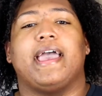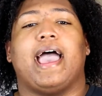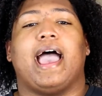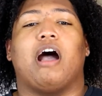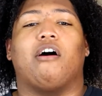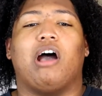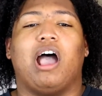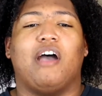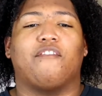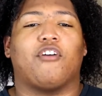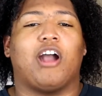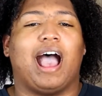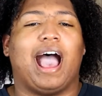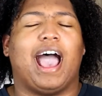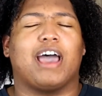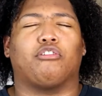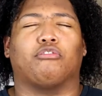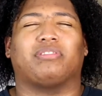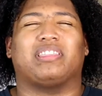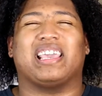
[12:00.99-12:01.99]
However,
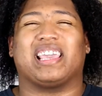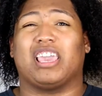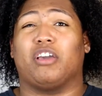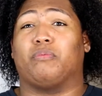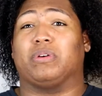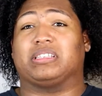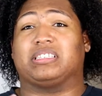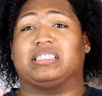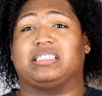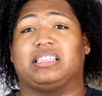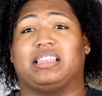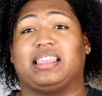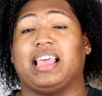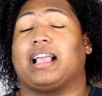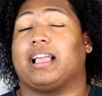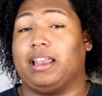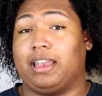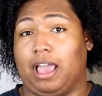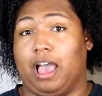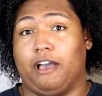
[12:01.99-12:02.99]
I don't think it was
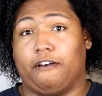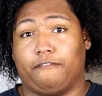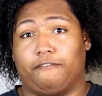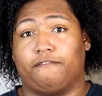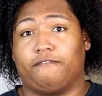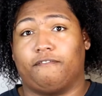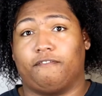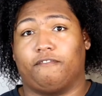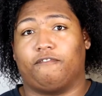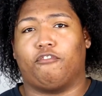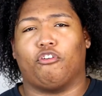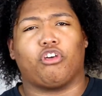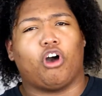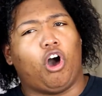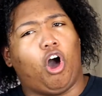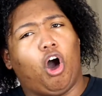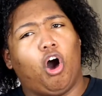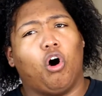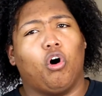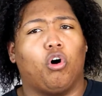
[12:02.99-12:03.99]
thick enough for the
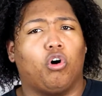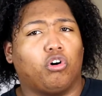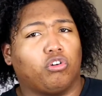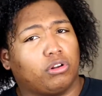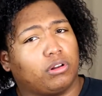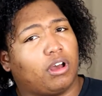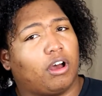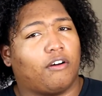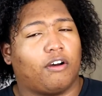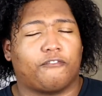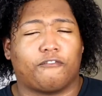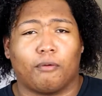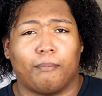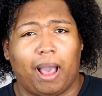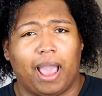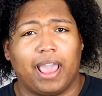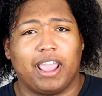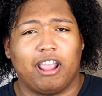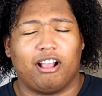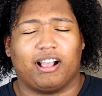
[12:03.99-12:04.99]
hold for
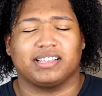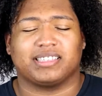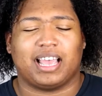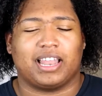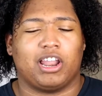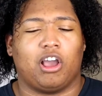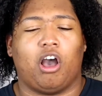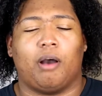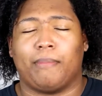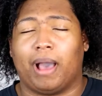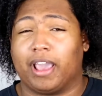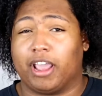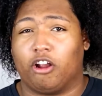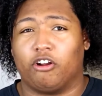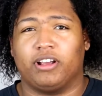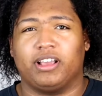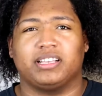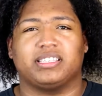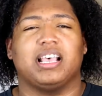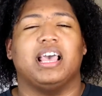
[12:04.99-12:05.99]
my hair, because I know how my hair
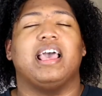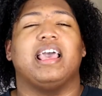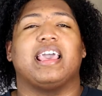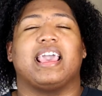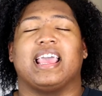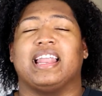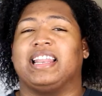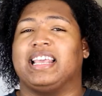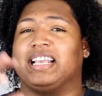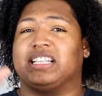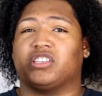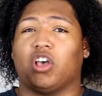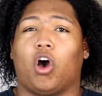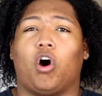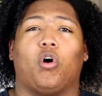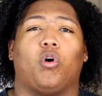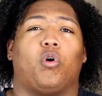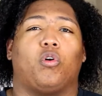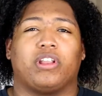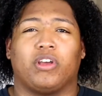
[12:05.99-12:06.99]
is. It needs
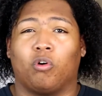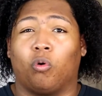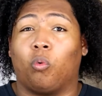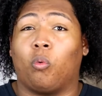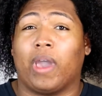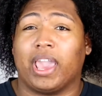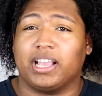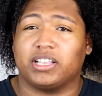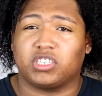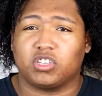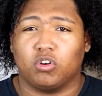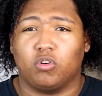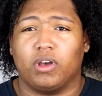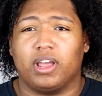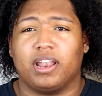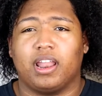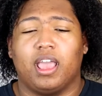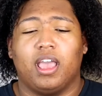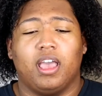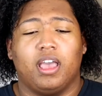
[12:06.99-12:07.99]
hold and weight to
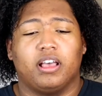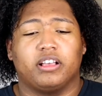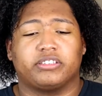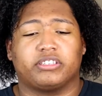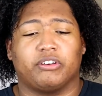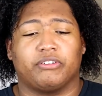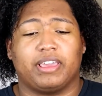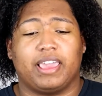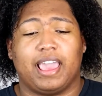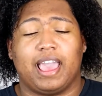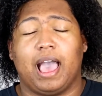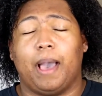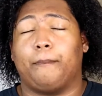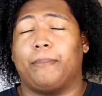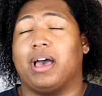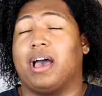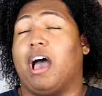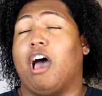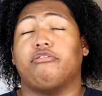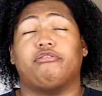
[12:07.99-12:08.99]
it. So yeah,
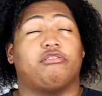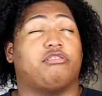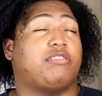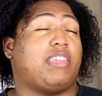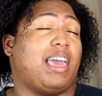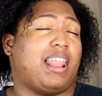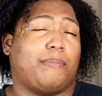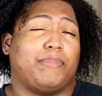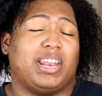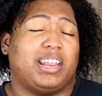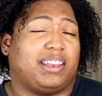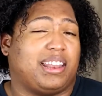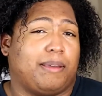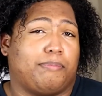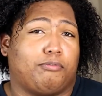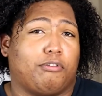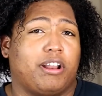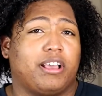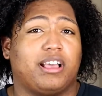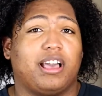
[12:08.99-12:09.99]
but other than that, I mean, it did
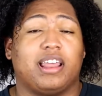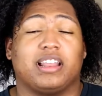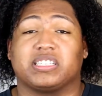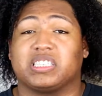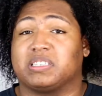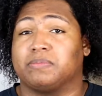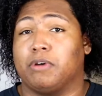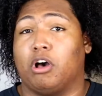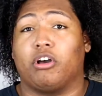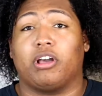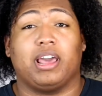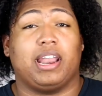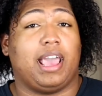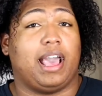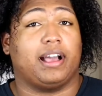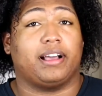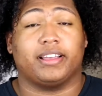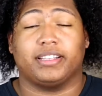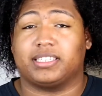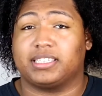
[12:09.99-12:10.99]
pretty good. It smelled good, it
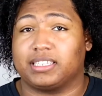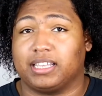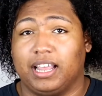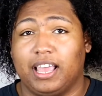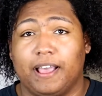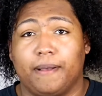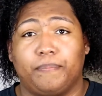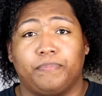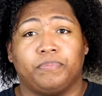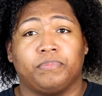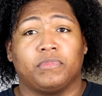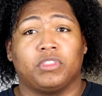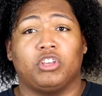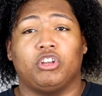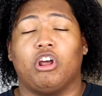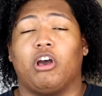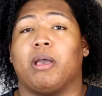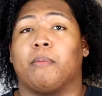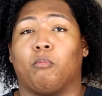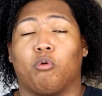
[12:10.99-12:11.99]
had good slip. You
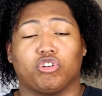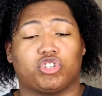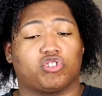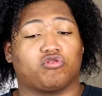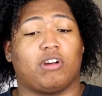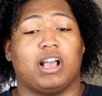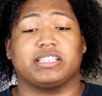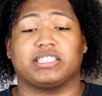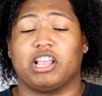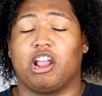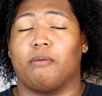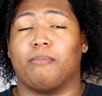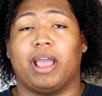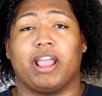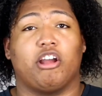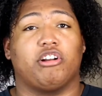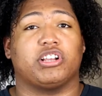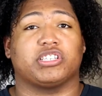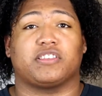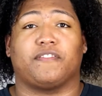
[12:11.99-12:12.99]
know, it moisturized the hair. My
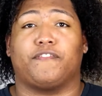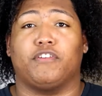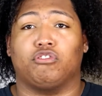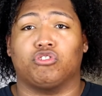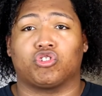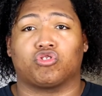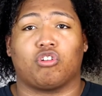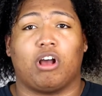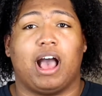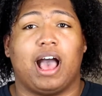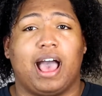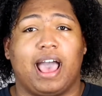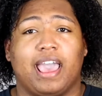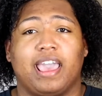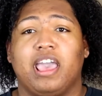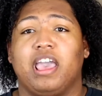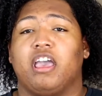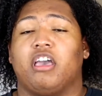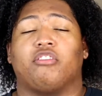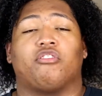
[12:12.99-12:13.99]
hair doesn't feel
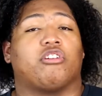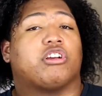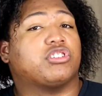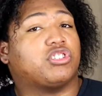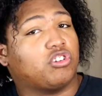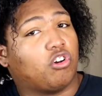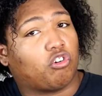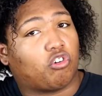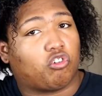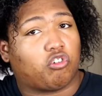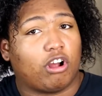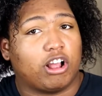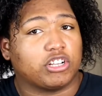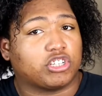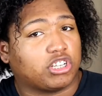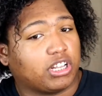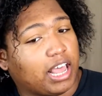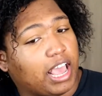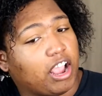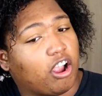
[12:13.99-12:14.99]
dry. There is no
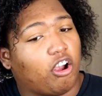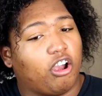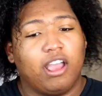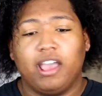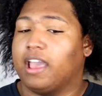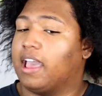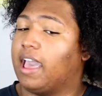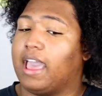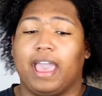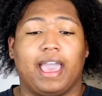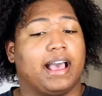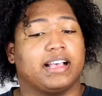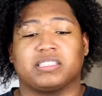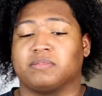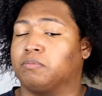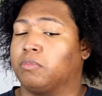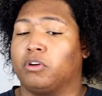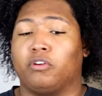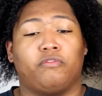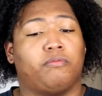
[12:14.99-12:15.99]
crunch layer. It has
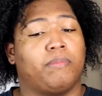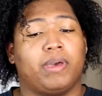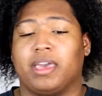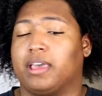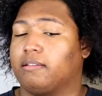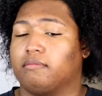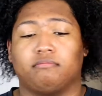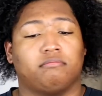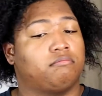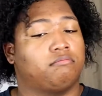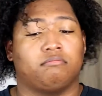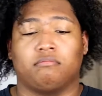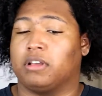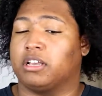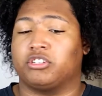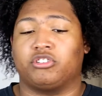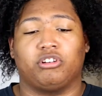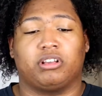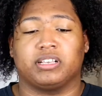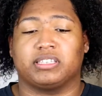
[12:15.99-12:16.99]
movement,
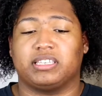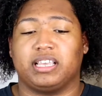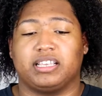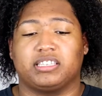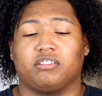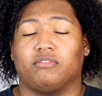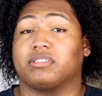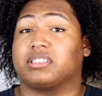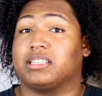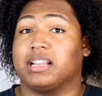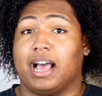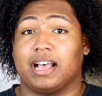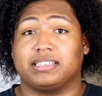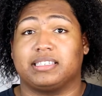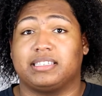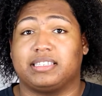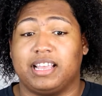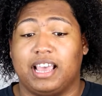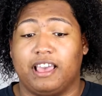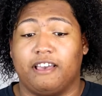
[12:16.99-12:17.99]
as you can see, so it's not
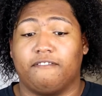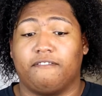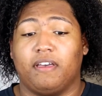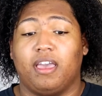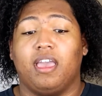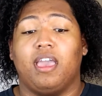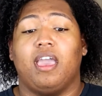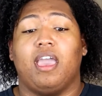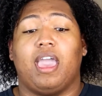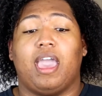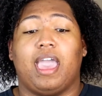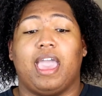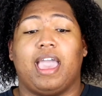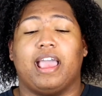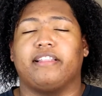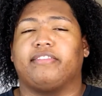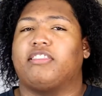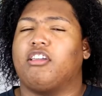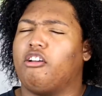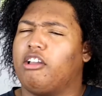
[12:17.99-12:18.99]
stiff.
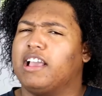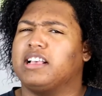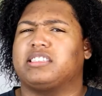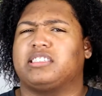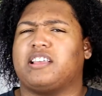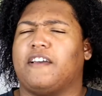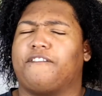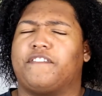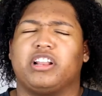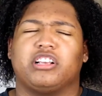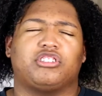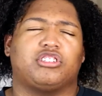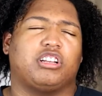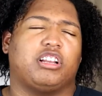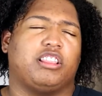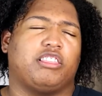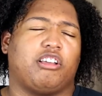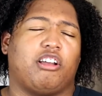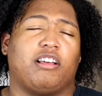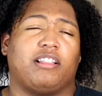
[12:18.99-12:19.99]
And there is definition
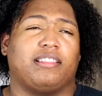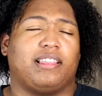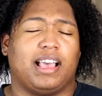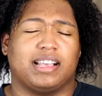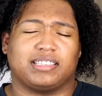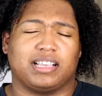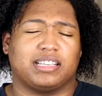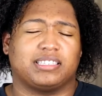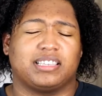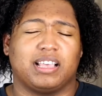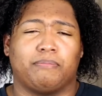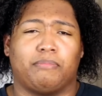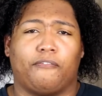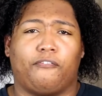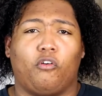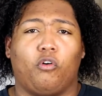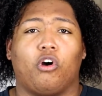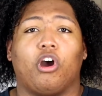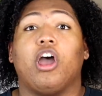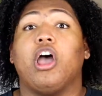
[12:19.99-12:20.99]
in there, as I said
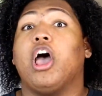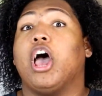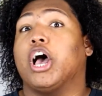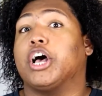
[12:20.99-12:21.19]
before.